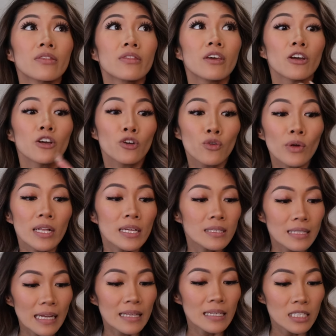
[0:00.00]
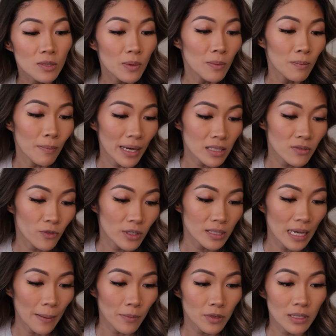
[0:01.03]
there are ingredients that need to be mixed, for
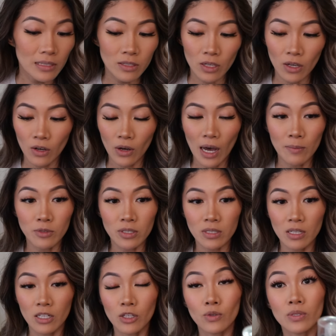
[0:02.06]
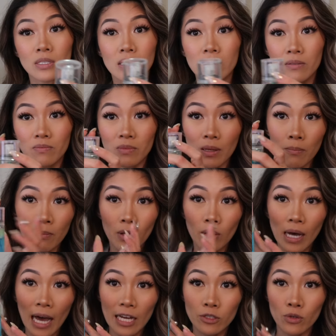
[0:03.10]
example. Okay, so I'm just gonna use the
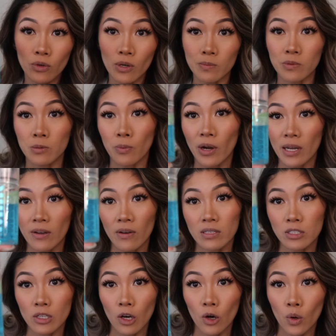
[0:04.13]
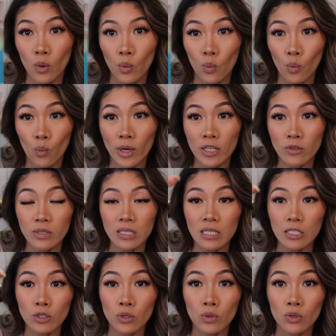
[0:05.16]
Milk Hydro Grip Spray. So when you
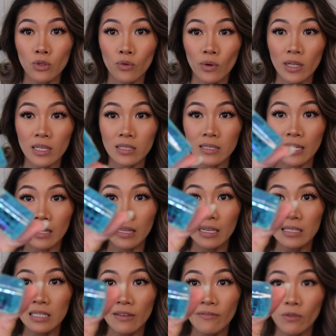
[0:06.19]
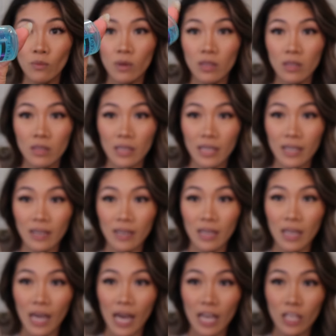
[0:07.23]
see two ingredients like this, even when like,
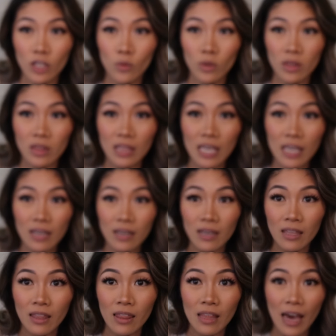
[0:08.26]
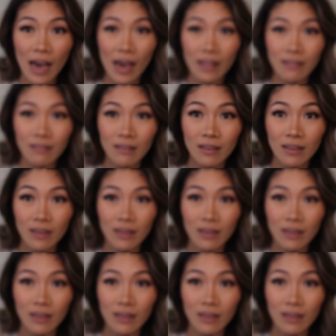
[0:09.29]
you would think that,